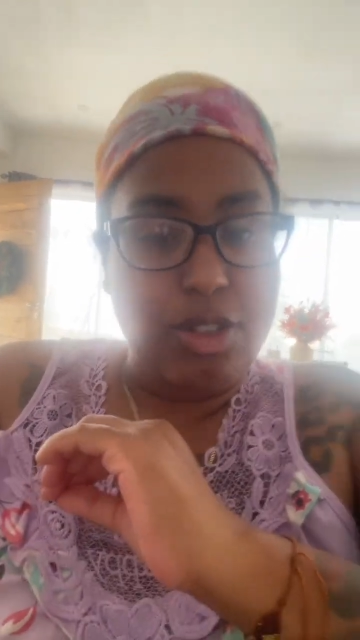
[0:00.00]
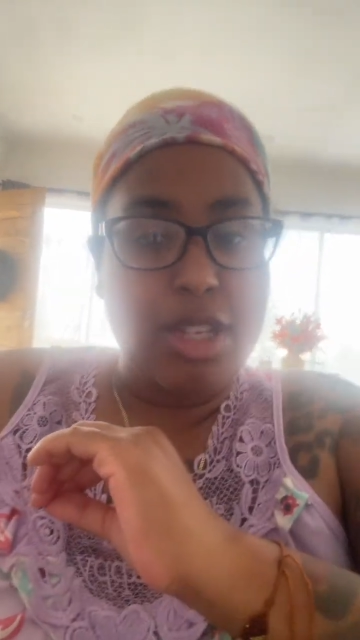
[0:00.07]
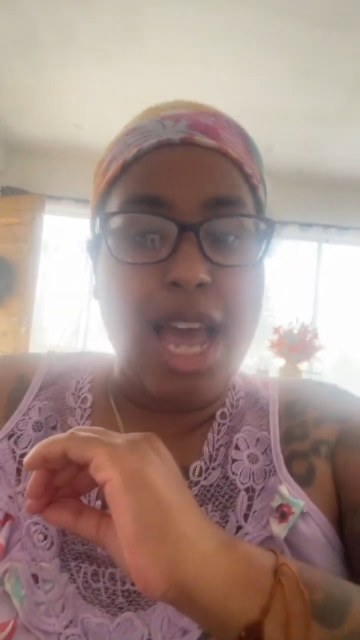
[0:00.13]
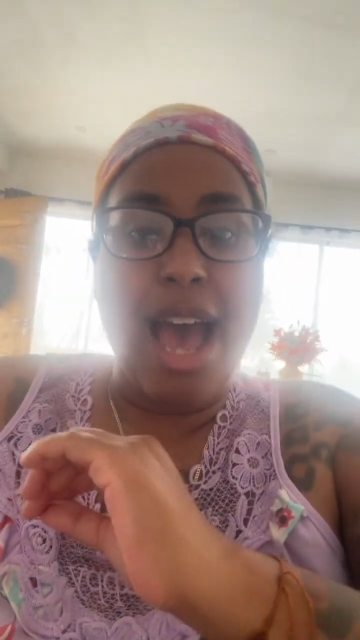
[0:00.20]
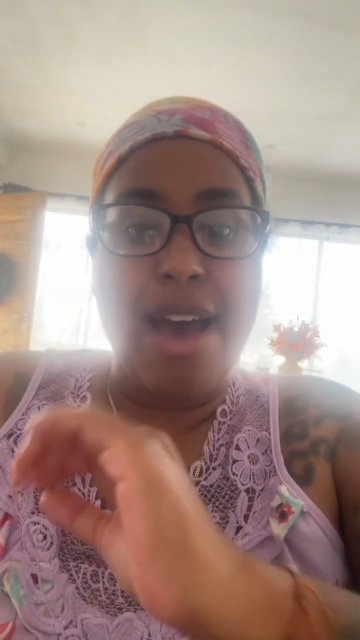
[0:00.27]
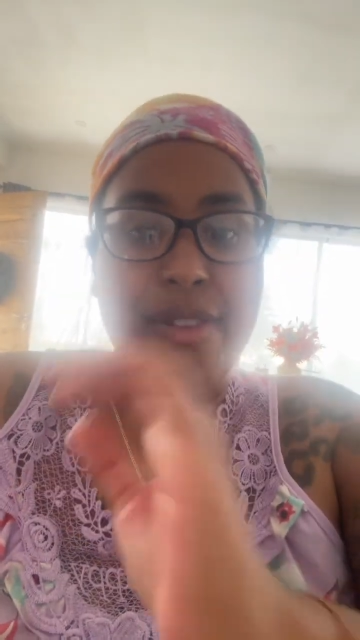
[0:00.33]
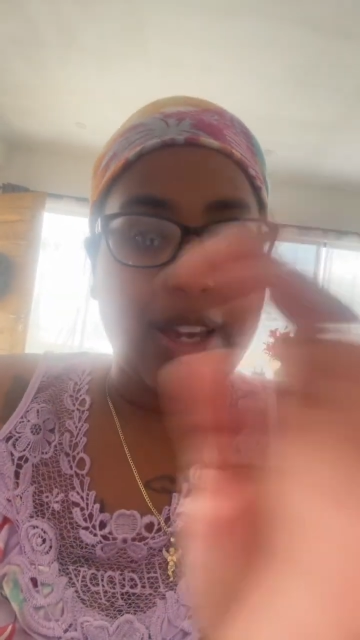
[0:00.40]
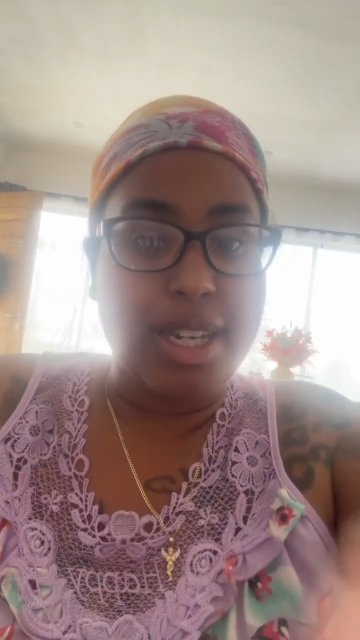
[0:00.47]

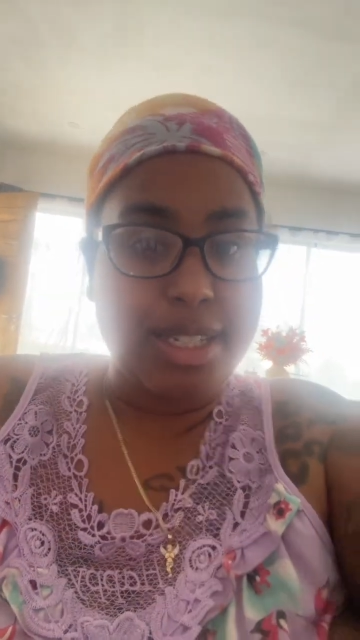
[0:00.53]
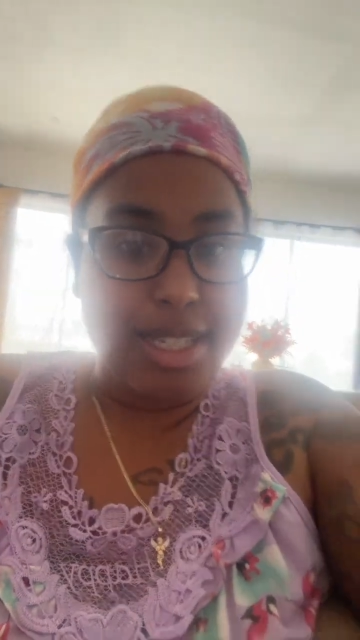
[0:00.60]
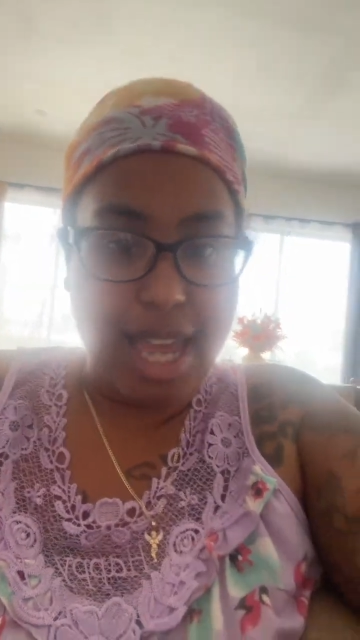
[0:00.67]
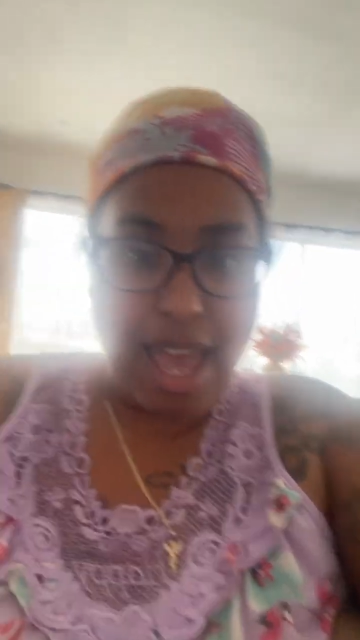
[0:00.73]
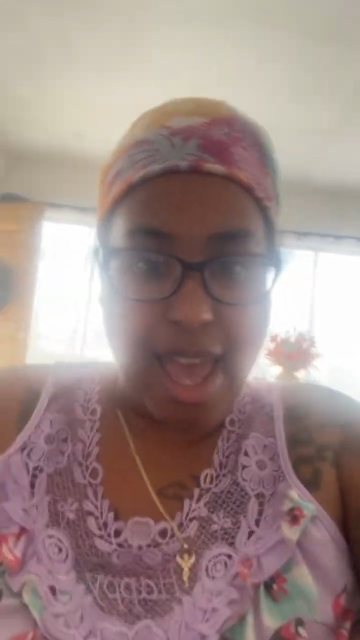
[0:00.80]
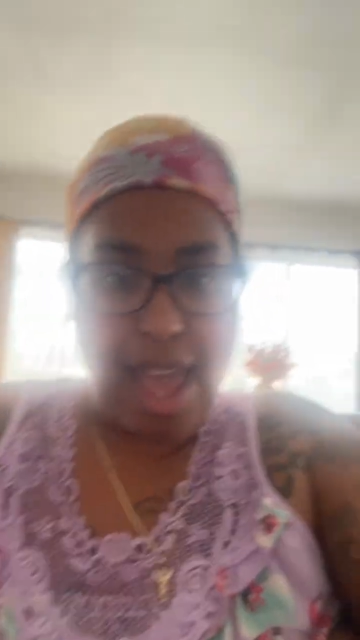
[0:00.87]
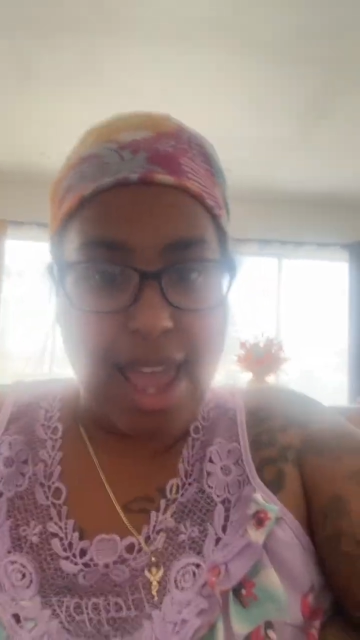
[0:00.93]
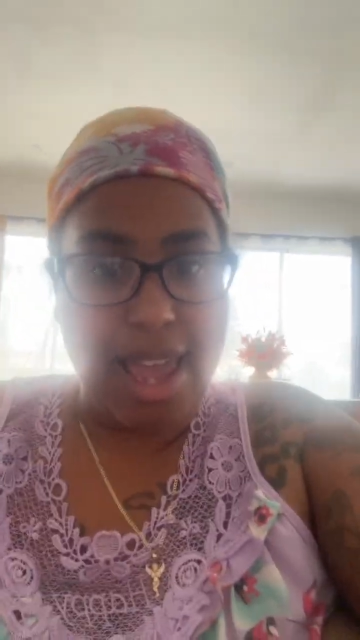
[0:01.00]
having a
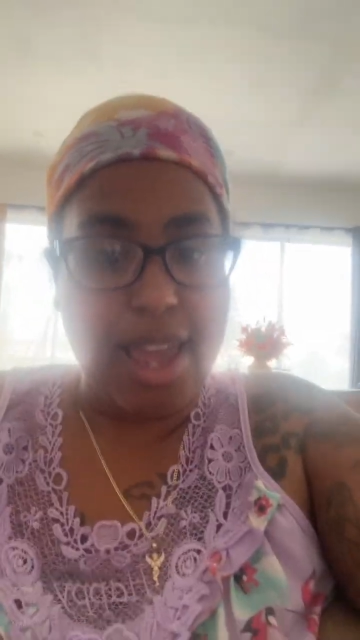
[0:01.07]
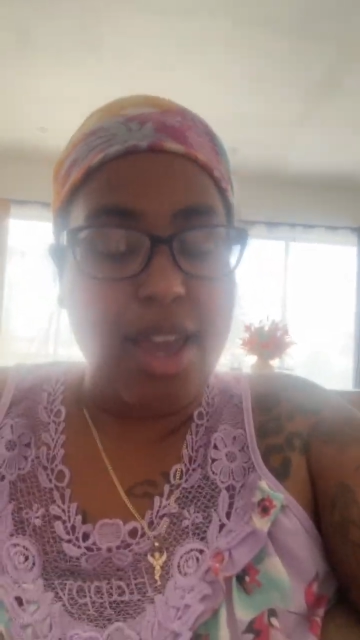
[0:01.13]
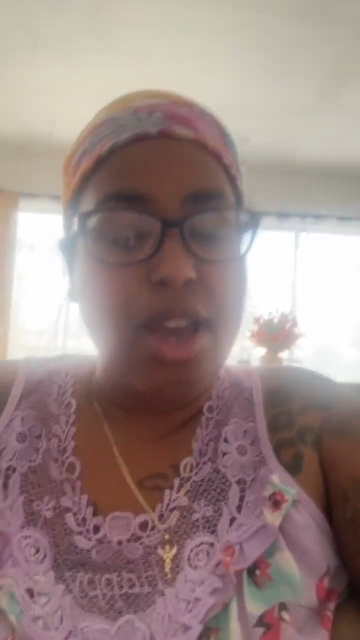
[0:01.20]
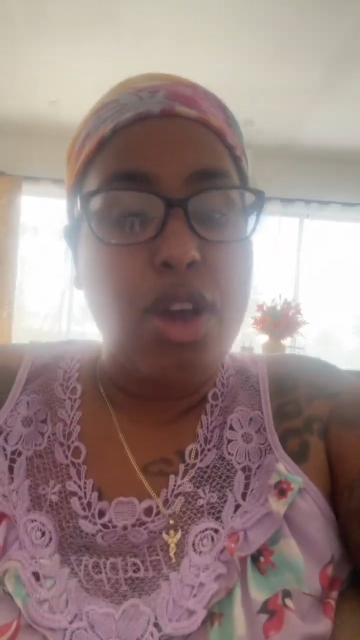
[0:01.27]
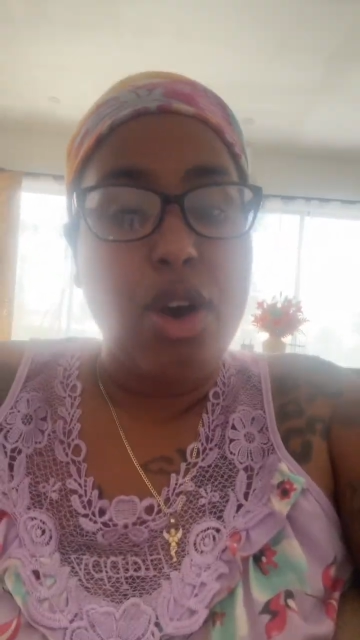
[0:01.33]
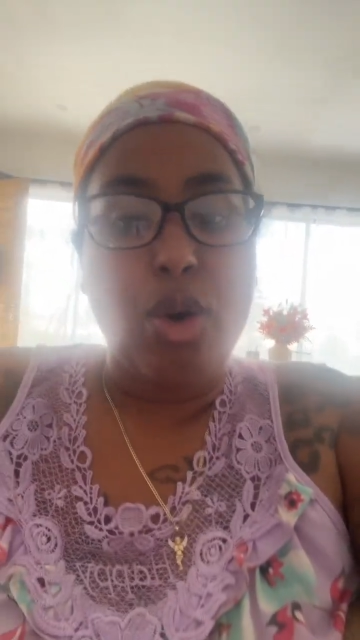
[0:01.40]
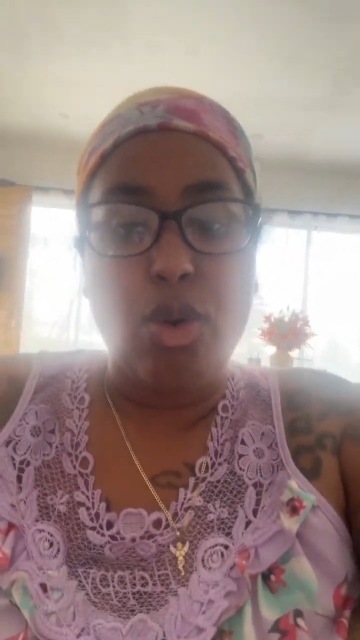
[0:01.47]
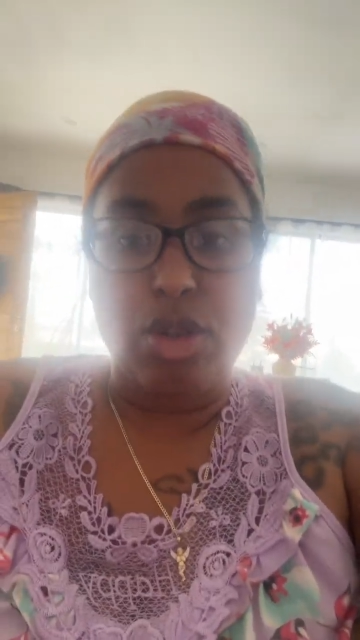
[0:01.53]
day
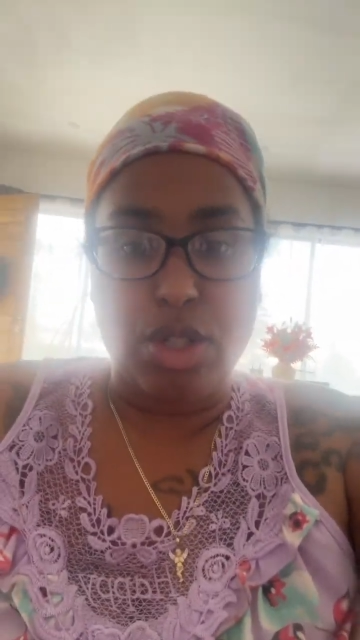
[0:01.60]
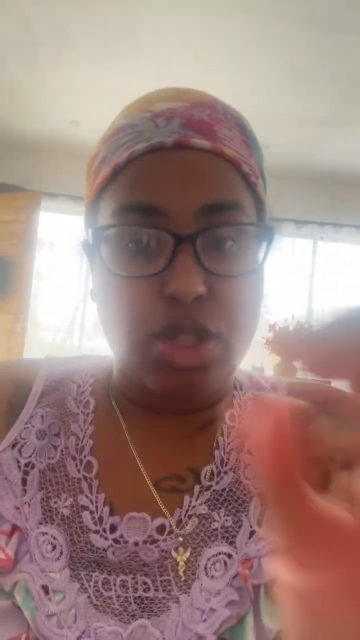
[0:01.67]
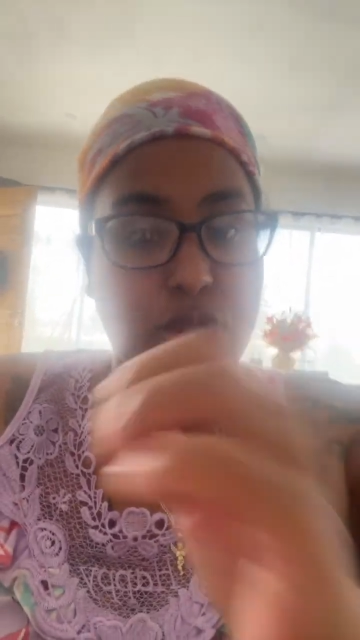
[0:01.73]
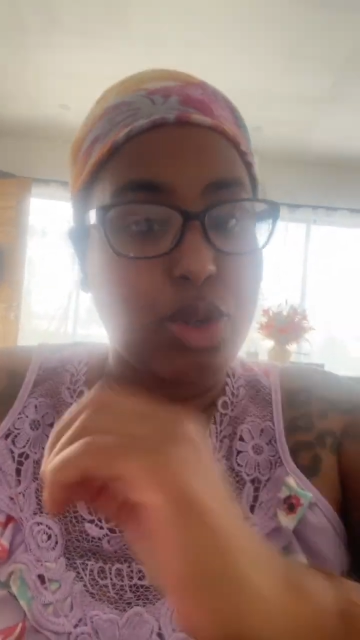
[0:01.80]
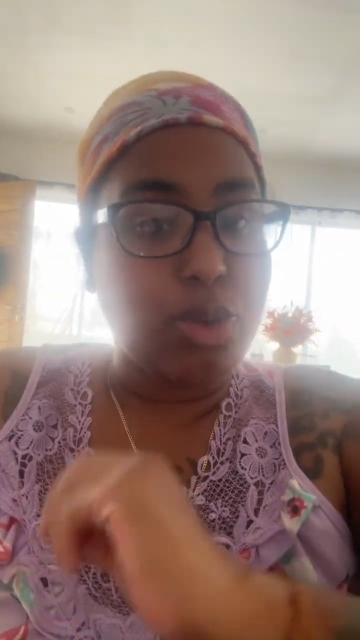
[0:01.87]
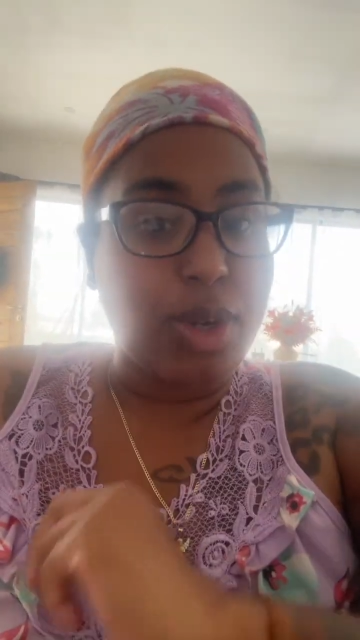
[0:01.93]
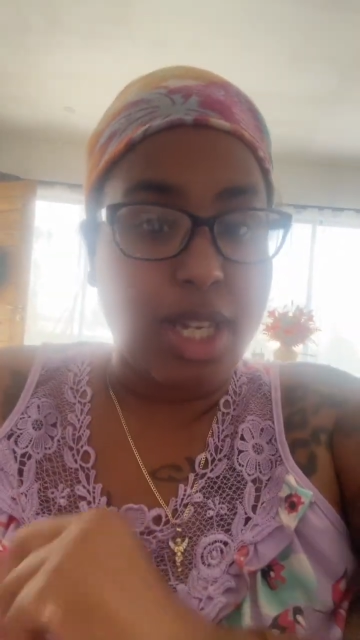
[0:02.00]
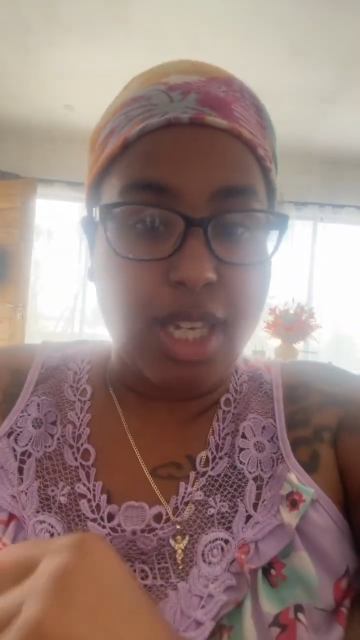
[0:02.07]
or
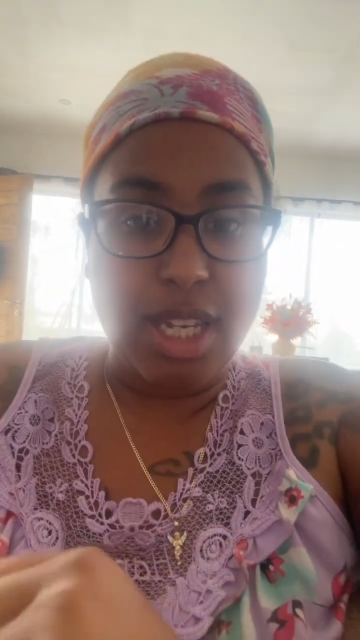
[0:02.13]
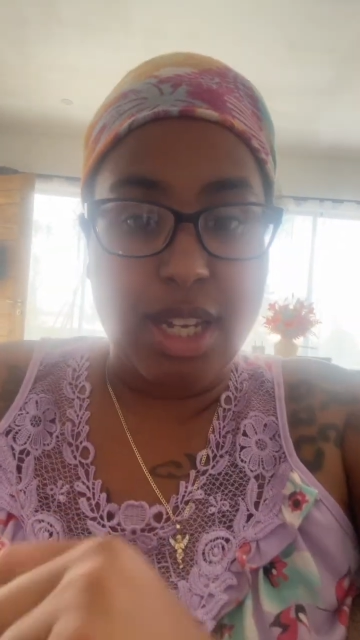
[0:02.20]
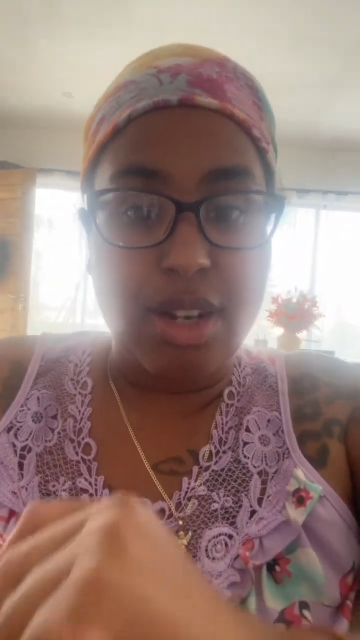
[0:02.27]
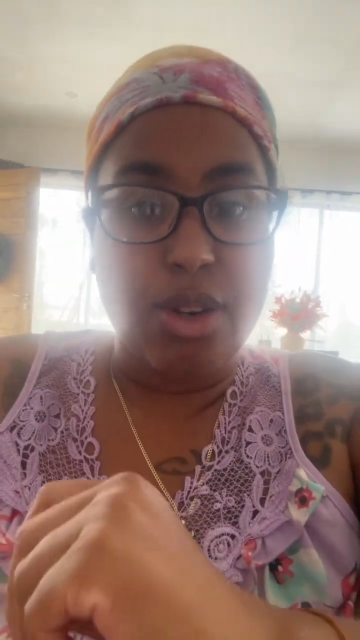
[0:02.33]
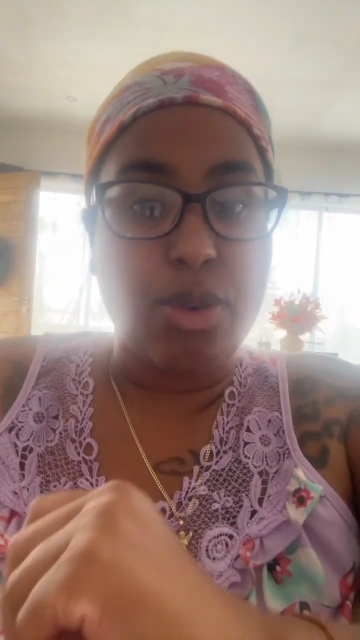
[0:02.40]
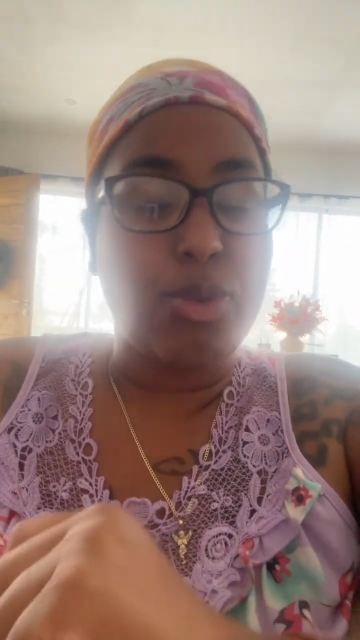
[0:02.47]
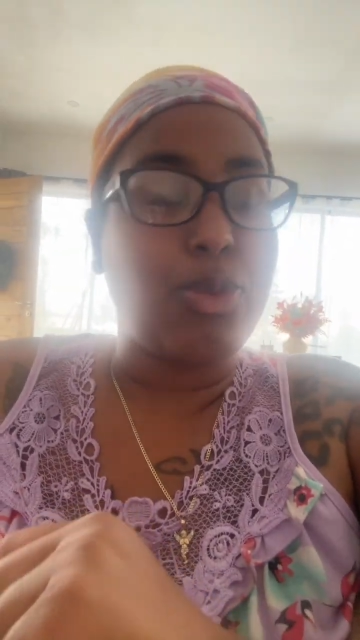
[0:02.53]
2 a year